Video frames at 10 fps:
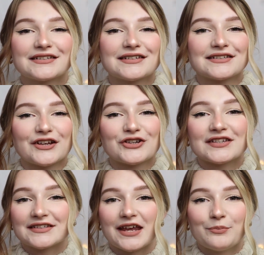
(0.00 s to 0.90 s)
This is such a
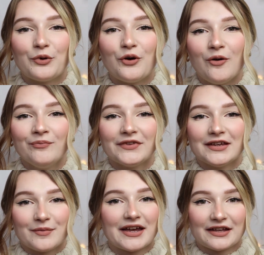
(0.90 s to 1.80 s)
staple
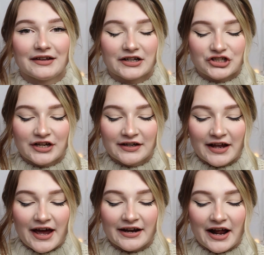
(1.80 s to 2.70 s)
in my
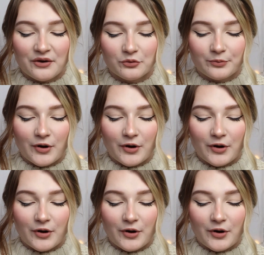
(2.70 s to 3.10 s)
collection, and I will